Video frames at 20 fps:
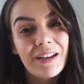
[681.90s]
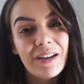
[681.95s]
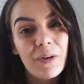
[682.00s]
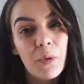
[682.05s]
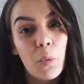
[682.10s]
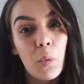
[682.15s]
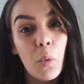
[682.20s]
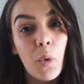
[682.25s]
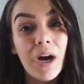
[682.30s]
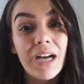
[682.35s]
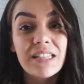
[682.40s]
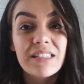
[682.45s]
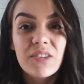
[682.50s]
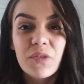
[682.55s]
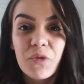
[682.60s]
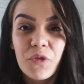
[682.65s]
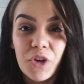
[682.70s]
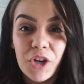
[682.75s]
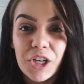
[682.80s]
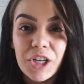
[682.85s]
was
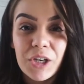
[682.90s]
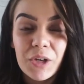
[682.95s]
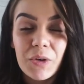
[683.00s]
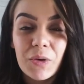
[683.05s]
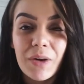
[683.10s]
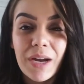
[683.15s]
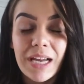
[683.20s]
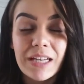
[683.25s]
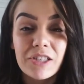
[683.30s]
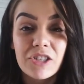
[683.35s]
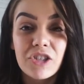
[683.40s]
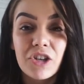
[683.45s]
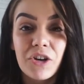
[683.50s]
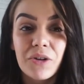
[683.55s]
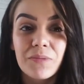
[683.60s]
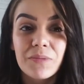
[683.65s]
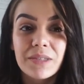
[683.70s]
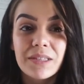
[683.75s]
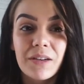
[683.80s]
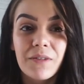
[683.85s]
for you, in
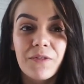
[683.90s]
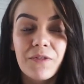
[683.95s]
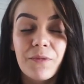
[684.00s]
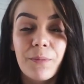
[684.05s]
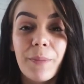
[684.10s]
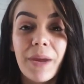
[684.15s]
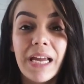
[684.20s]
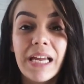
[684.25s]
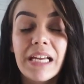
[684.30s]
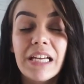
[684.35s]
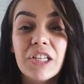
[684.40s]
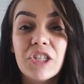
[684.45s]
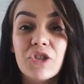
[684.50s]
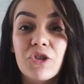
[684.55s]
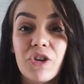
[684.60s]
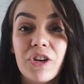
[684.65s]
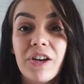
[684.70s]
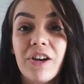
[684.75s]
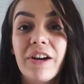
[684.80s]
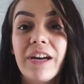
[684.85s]
terms of making sure
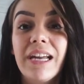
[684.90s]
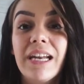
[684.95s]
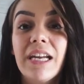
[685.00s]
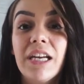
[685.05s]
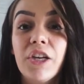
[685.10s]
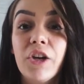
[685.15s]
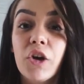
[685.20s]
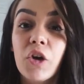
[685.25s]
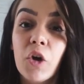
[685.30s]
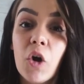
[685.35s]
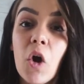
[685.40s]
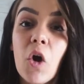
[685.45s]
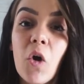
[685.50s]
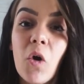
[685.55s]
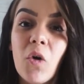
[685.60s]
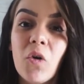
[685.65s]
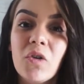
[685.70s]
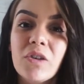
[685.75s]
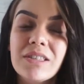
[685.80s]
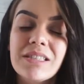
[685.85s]
you're hitting your
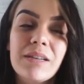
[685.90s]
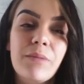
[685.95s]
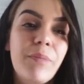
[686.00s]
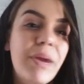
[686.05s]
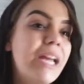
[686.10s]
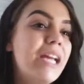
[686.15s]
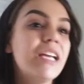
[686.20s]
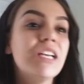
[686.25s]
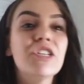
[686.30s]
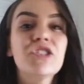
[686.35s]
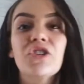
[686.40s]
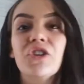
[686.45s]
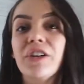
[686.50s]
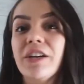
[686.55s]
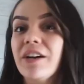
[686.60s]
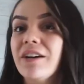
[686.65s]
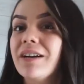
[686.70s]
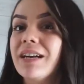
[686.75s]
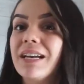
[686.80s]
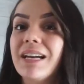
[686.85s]
goals and making sure you're
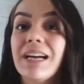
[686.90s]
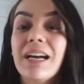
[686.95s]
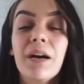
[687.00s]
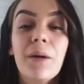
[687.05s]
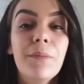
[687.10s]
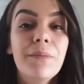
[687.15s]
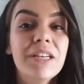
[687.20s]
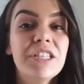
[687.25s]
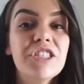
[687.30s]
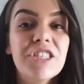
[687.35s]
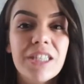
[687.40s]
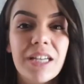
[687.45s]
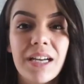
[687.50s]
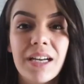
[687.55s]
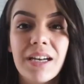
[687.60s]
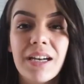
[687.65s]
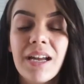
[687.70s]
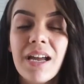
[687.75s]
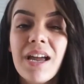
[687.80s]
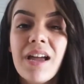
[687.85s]
hitting
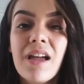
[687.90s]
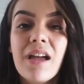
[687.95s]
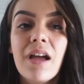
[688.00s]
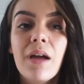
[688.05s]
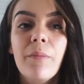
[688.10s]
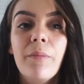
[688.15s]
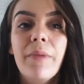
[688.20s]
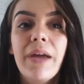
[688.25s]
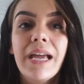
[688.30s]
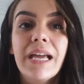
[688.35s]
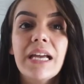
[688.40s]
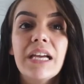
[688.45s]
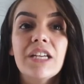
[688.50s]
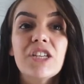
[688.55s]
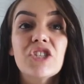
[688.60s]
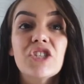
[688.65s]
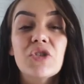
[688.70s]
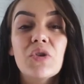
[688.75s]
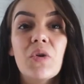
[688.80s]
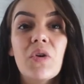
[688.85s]
commission and making
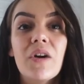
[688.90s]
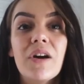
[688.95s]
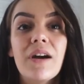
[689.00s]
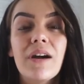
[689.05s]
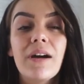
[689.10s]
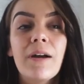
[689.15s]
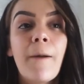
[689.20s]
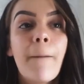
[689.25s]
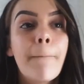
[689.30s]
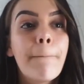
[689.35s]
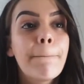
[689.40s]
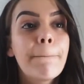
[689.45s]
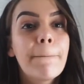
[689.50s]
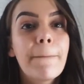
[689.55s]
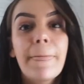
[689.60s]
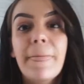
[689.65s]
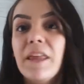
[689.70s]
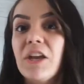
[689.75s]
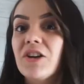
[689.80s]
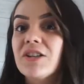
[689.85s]
sure
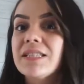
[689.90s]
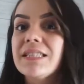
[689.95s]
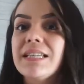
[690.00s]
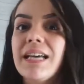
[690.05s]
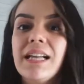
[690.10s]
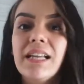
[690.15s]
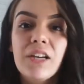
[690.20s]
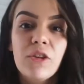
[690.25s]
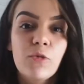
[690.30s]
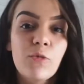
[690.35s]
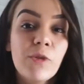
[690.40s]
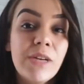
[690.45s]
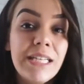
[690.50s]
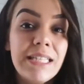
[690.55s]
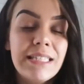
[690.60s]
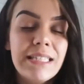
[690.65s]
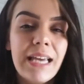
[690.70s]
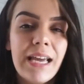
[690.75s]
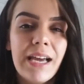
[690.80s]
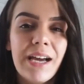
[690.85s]
you're selling
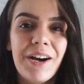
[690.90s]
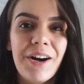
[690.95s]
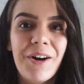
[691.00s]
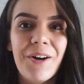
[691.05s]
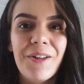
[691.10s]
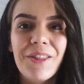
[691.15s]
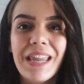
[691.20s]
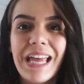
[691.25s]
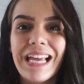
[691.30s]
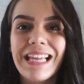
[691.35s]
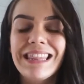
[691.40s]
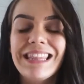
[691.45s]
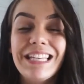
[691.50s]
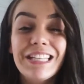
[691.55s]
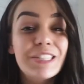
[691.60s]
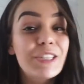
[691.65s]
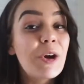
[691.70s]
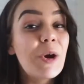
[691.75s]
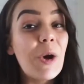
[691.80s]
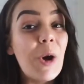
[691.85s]
retail. Like, these
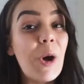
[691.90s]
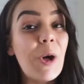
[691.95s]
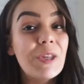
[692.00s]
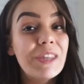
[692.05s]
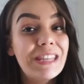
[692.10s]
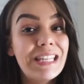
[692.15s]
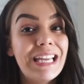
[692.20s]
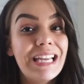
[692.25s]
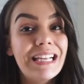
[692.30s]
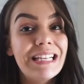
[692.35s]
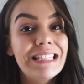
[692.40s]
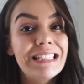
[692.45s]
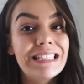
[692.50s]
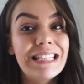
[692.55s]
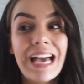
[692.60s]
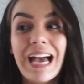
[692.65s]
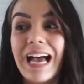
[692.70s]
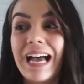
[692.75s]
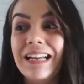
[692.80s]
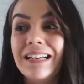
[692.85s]
are all things
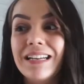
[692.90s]
that